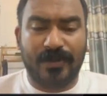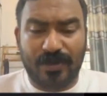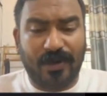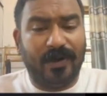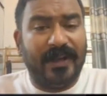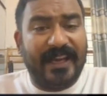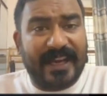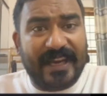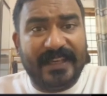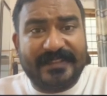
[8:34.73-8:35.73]
So
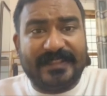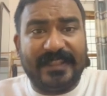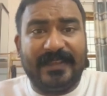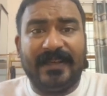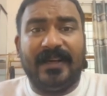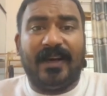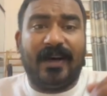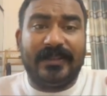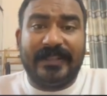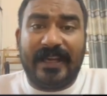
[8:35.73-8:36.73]
instead,
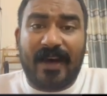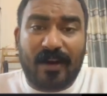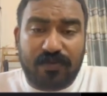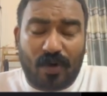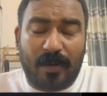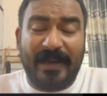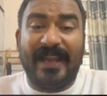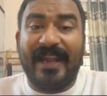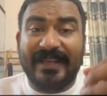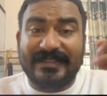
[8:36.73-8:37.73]
they are
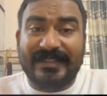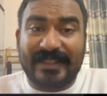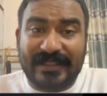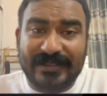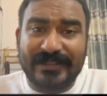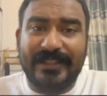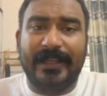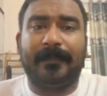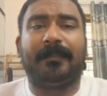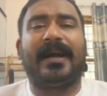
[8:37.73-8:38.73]
forming a
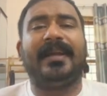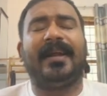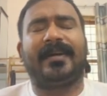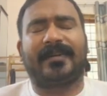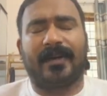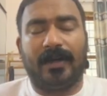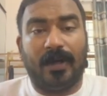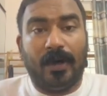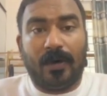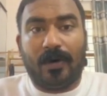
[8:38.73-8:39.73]
strategic bilateral,